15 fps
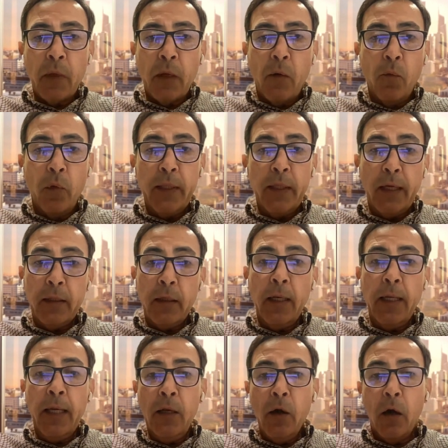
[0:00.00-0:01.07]
we take the
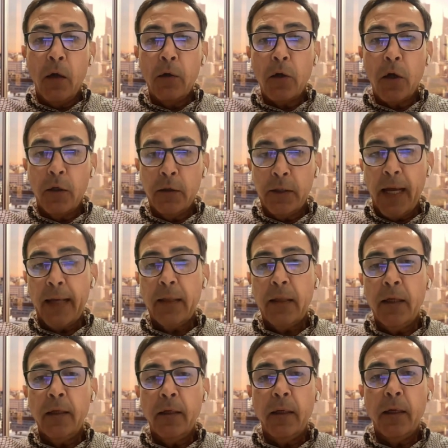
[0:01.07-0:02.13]
lead on
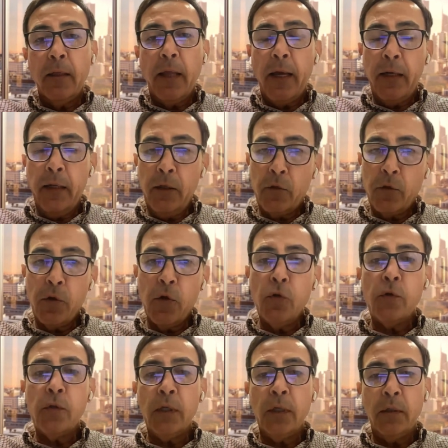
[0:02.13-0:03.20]
contacting and then
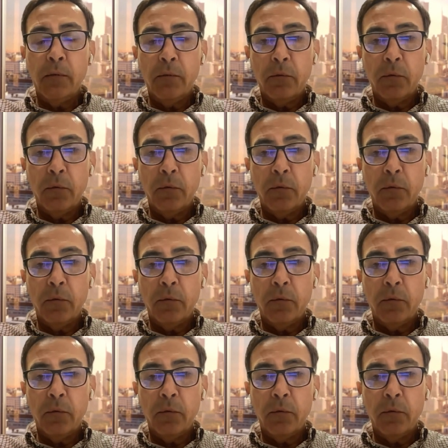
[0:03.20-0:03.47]
introducing